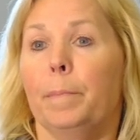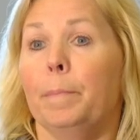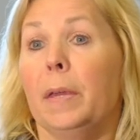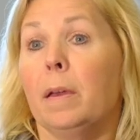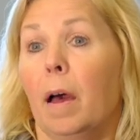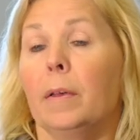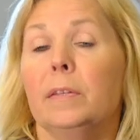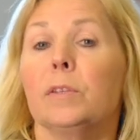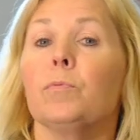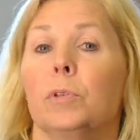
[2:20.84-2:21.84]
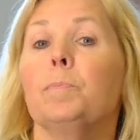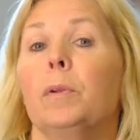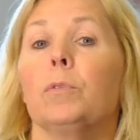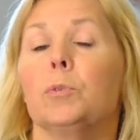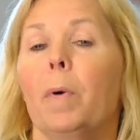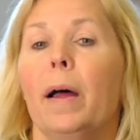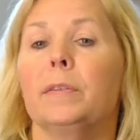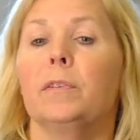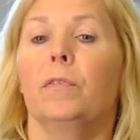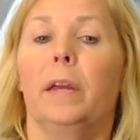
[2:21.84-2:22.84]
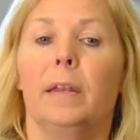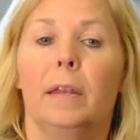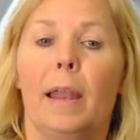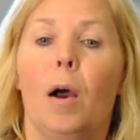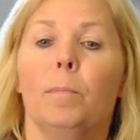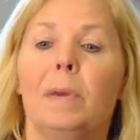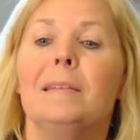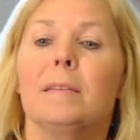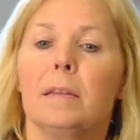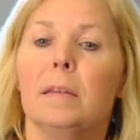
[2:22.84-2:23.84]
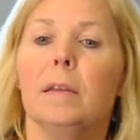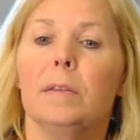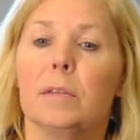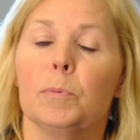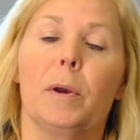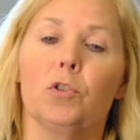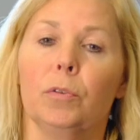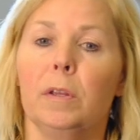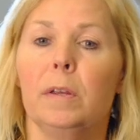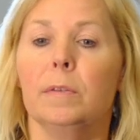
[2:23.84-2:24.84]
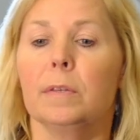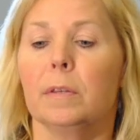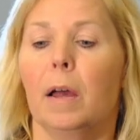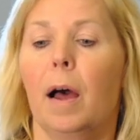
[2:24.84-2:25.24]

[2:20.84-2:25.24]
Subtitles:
because it's been responsive, and it now meets the needs, the special needs,